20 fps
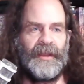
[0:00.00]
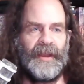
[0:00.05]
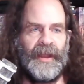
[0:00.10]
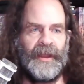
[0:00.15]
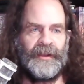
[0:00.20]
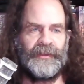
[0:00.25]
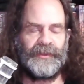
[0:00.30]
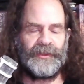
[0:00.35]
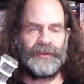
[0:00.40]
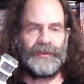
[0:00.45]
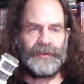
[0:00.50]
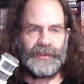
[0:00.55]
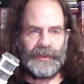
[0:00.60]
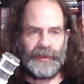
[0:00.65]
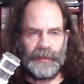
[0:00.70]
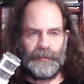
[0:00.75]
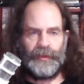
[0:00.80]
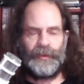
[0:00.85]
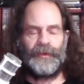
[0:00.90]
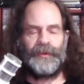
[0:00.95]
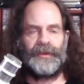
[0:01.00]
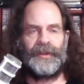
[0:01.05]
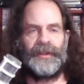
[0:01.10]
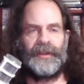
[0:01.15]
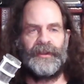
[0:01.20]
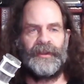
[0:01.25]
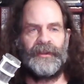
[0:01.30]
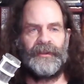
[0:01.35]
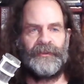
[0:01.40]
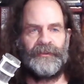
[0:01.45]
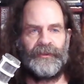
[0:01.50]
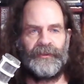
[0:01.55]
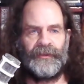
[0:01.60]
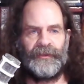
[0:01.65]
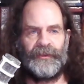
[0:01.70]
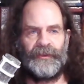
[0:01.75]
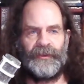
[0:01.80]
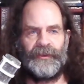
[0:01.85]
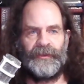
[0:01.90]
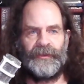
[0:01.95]
And it's also important here
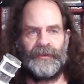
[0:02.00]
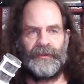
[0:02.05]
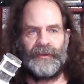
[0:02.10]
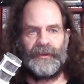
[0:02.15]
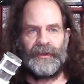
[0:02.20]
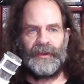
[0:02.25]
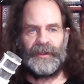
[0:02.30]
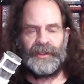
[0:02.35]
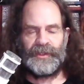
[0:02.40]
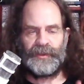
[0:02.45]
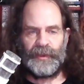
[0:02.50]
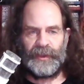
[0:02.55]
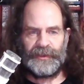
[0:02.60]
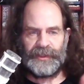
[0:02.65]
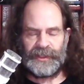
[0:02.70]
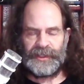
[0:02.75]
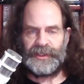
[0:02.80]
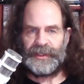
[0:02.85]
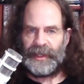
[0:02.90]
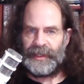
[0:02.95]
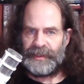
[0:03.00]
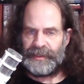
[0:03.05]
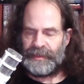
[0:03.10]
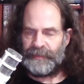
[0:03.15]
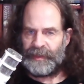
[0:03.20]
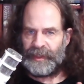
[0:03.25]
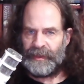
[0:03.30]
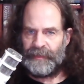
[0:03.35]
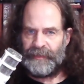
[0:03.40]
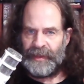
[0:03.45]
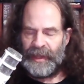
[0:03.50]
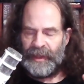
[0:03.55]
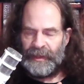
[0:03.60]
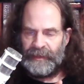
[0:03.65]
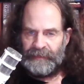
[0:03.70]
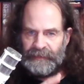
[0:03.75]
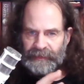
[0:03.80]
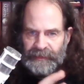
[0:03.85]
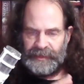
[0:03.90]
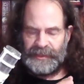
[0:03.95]
to, as well, just state something about
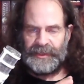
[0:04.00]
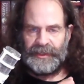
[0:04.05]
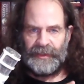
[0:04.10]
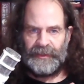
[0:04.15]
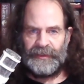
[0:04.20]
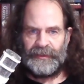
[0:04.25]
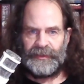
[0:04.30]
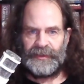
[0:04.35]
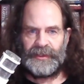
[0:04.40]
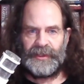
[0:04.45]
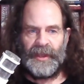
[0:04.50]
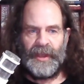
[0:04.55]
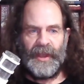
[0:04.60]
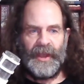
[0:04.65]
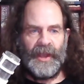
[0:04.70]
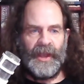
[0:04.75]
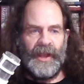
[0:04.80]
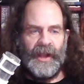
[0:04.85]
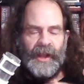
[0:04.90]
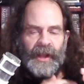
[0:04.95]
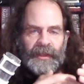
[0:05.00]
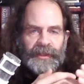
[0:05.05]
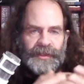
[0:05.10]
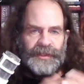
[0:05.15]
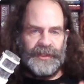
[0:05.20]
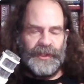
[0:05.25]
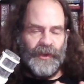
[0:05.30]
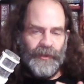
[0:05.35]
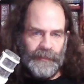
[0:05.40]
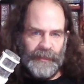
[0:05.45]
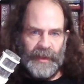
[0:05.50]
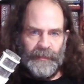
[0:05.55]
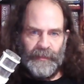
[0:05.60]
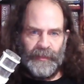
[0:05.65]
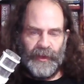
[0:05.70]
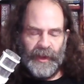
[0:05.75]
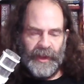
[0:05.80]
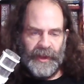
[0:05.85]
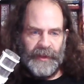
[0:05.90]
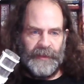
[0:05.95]
cells. The cell
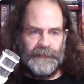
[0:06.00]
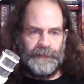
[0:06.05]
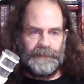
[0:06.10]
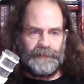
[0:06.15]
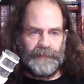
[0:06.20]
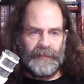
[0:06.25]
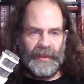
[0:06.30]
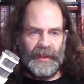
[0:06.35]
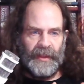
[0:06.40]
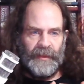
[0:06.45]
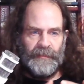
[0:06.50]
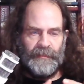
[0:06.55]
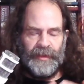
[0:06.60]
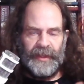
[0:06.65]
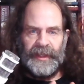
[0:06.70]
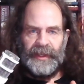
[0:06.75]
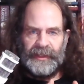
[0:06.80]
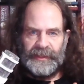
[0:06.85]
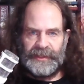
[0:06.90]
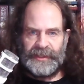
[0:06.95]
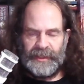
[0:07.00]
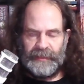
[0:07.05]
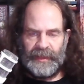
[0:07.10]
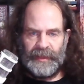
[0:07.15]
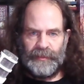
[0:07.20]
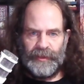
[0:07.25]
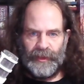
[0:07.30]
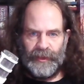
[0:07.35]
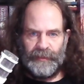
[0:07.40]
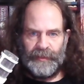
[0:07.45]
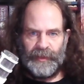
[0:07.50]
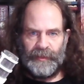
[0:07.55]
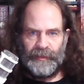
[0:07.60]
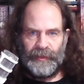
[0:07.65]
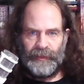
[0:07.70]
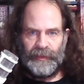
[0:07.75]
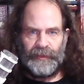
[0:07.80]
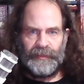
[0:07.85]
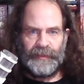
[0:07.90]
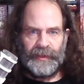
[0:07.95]
membrane, being
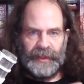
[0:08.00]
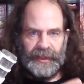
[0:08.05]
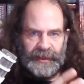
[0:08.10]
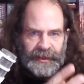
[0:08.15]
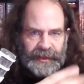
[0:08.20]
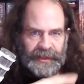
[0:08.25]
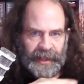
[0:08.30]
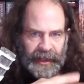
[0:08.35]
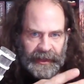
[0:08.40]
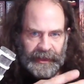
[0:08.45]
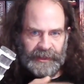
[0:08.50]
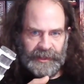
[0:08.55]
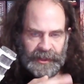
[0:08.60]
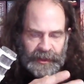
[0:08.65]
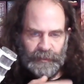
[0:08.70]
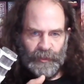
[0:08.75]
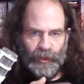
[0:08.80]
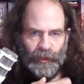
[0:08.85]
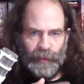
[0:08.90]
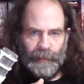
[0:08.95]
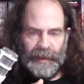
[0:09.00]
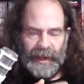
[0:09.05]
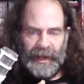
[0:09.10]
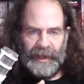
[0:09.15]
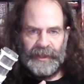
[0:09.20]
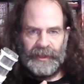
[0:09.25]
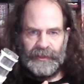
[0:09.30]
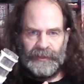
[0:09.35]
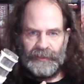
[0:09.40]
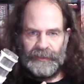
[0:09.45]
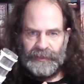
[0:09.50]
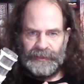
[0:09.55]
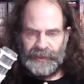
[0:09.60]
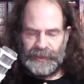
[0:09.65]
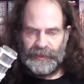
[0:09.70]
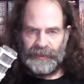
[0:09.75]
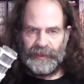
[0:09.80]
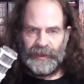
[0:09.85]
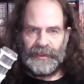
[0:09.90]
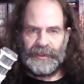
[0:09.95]
semi-permeable, can take small particles
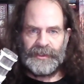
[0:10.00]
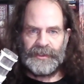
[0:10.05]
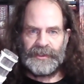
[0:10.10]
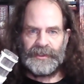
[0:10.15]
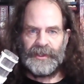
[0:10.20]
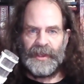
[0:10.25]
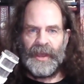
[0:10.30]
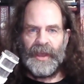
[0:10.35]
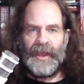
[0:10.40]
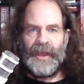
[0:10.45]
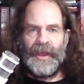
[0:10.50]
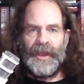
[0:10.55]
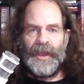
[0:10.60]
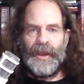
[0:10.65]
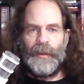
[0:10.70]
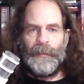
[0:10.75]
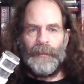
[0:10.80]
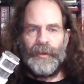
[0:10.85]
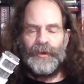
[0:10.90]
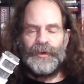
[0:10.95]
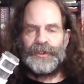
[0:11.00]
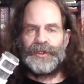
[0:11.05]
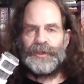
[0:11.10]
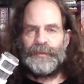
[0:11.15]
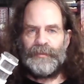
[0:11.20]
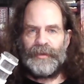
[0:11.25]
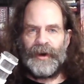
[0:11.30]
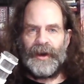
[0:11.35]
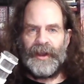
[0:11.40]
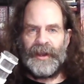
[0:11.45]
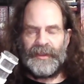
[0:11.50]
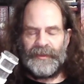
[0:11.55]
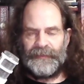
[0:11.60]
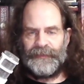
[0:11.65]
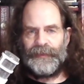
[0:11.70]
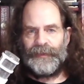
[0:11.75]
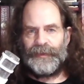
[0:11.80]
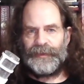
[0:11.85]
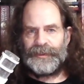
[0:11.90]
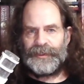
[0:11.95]
across, pushed by the
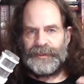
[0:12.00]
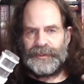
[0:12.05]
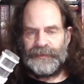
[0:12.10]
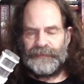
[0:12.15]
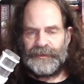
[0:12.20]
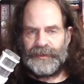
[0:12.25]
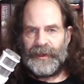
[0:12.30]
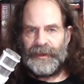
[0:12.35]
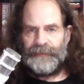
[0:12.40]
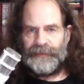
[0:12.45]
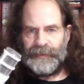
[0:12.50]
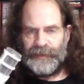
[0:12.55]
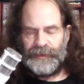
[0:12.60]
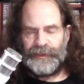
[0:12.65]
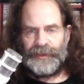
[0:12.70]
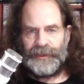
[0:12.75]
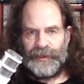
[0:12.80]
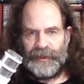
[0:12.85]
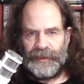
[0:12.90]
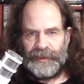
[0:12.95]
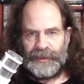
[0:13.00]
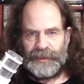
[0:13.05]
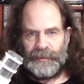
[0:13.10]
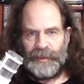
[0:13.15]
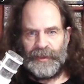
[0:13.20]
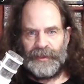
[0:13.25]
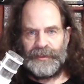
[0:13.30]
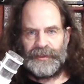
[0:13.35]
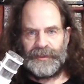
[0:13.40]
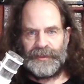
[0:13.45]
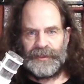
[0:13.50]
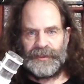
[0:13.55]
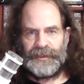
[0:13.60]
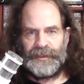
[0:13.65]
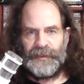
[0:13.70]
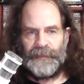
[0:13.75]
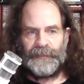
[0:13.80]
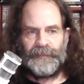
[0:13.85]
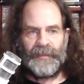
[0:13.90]
forces of diffusion and osmosis.